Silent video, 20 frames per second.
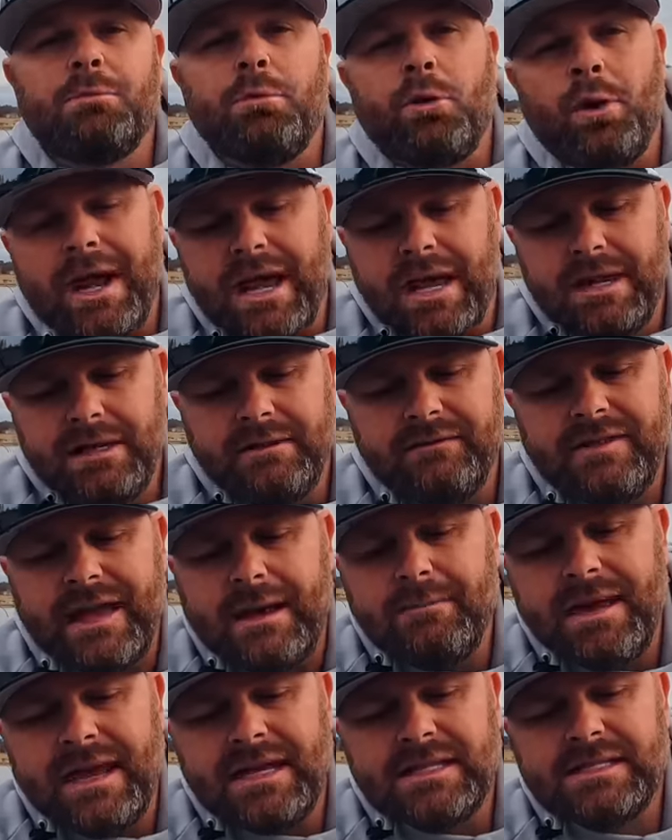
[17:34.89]
brand, if
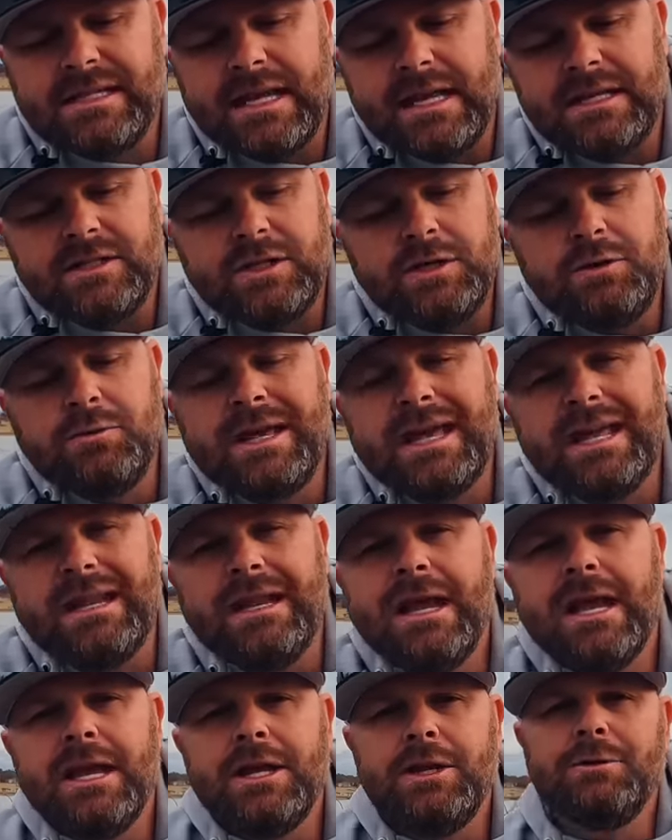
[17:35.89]
that makes sense. So you get
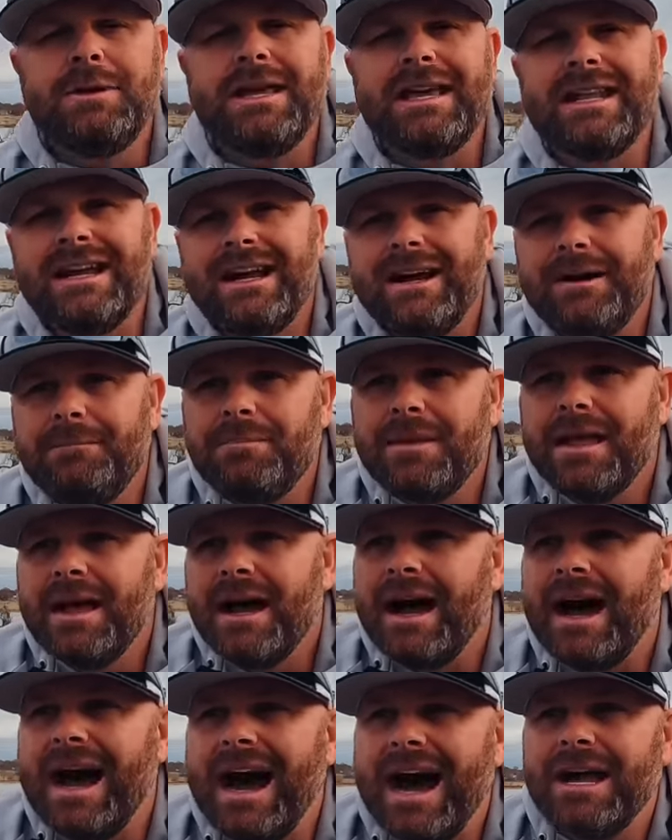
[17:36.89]
a
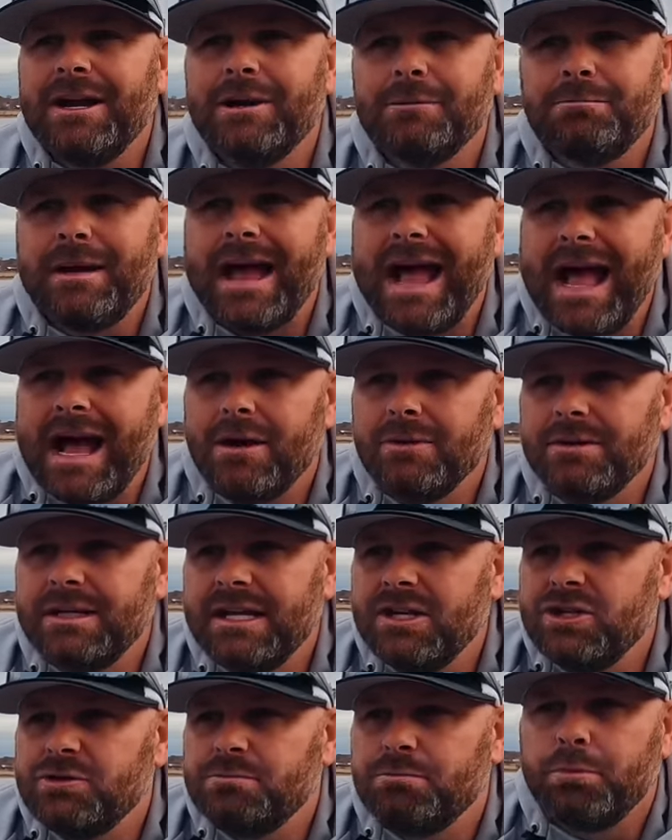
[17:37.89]
higher
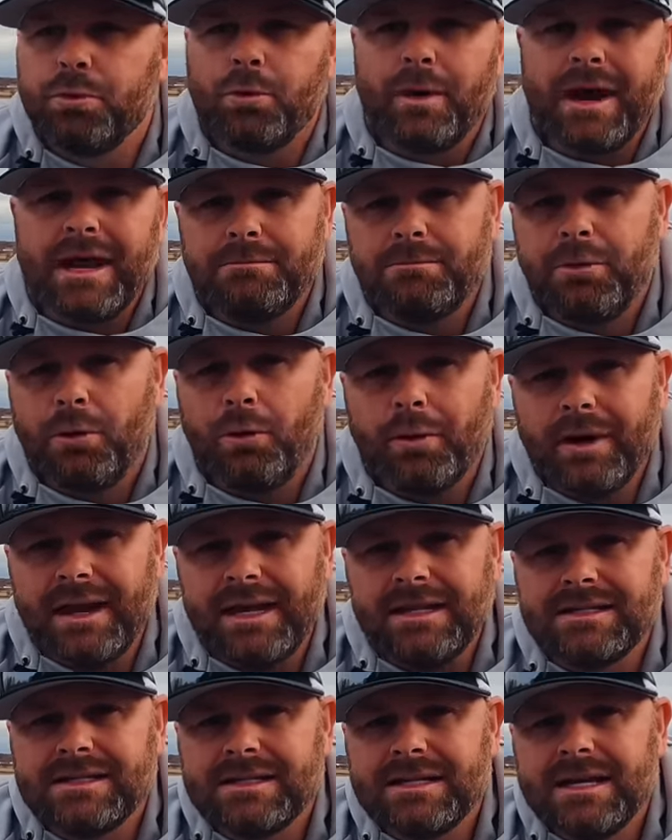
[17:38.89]
poundage break
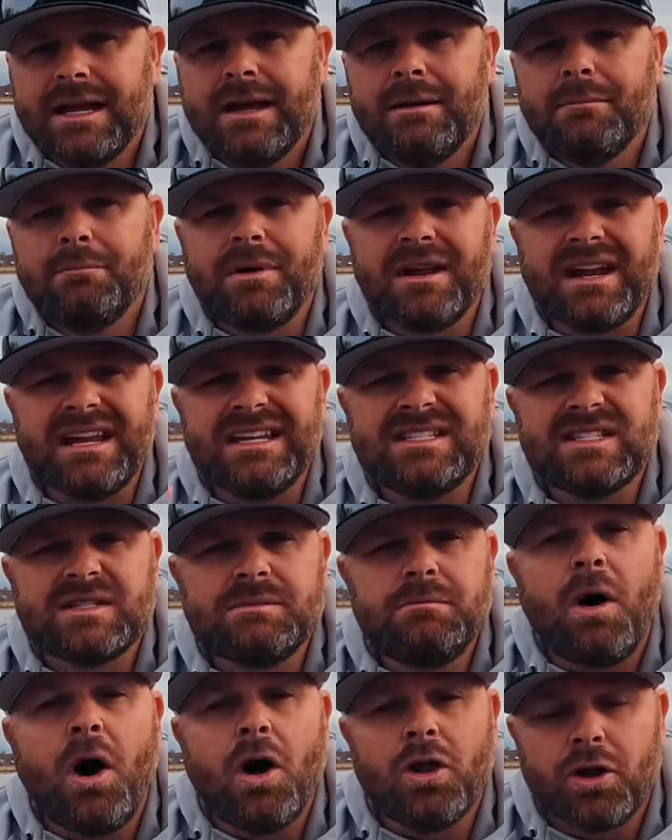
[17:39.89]
point, but a
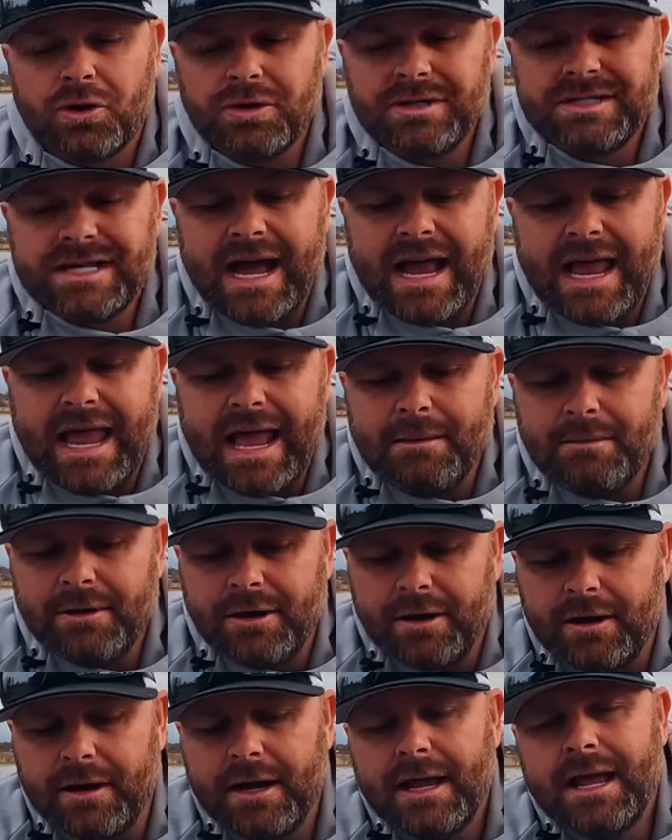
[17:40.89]
smaller
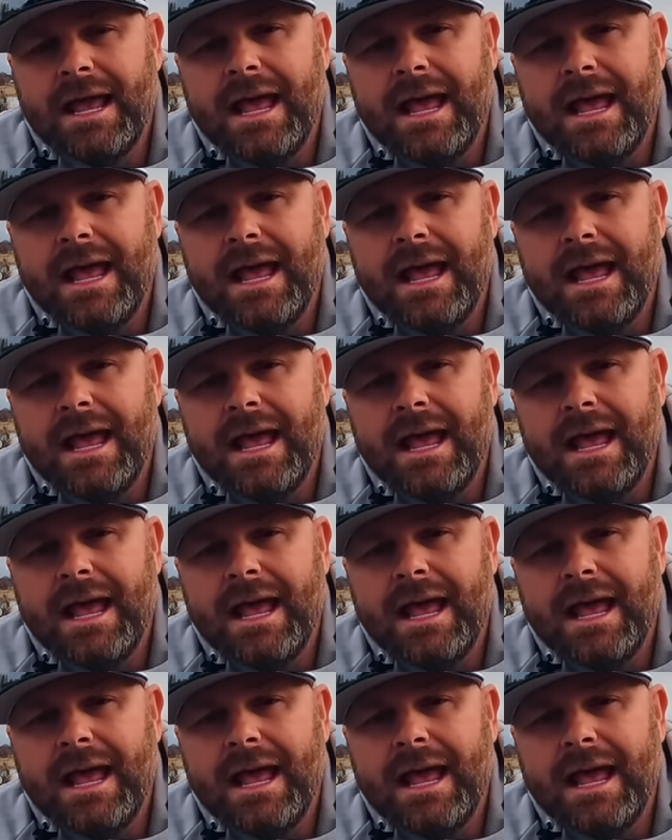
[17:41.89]
diameter.